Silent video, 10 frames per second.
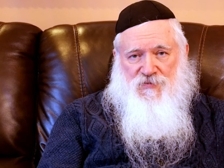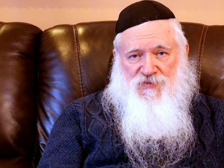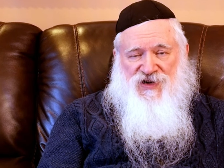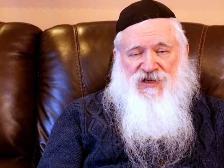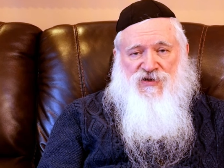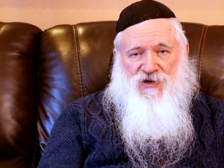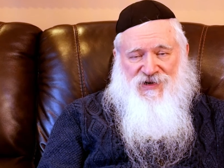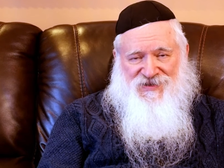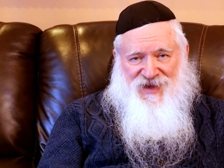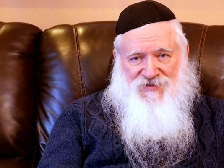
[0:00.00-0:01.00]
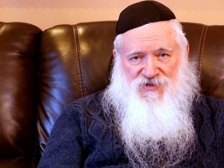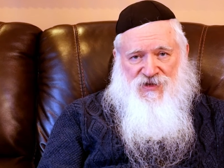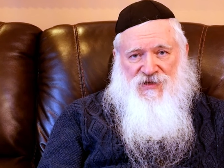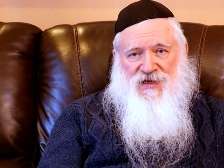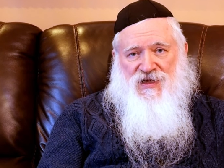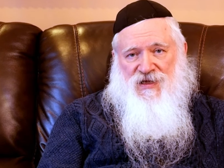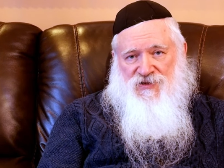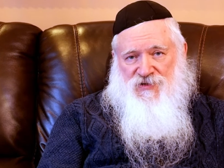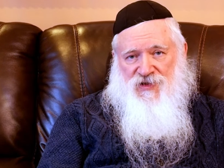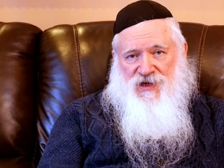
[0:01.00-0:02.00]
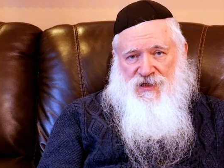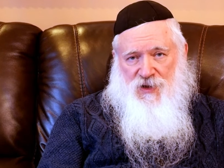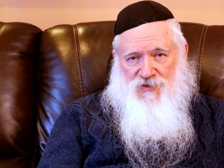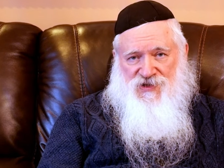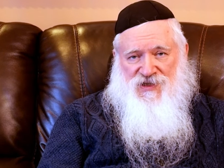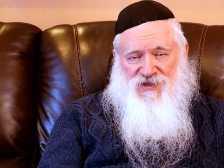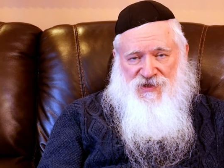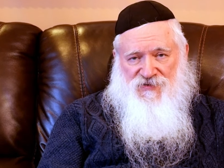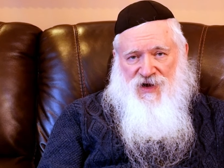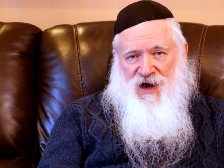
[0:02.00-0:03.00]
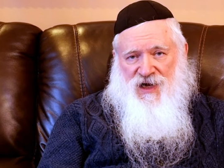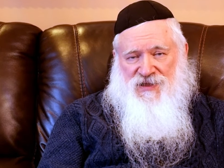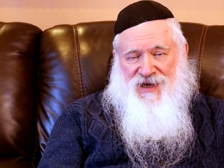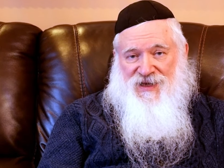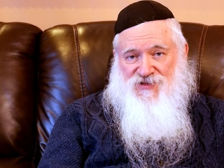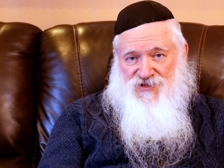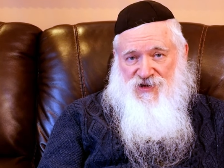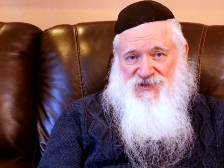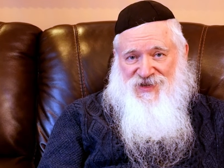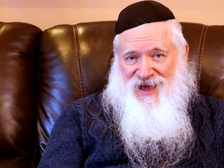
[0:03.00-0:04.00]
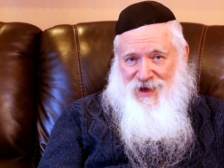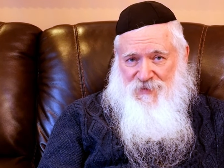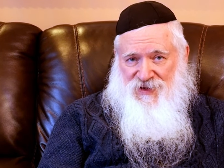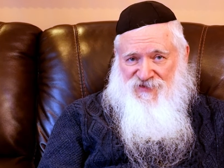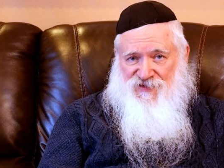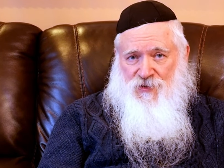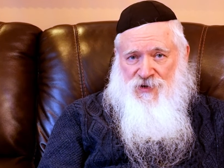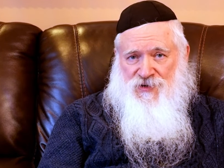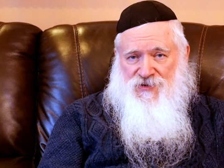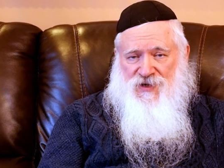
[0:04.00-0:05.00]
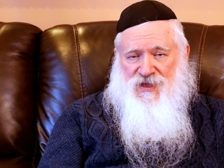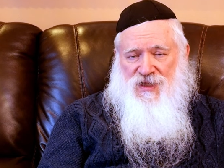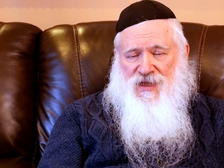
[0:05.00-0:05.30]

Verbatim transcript: bring your attention to the closeness of God that has just happened for you,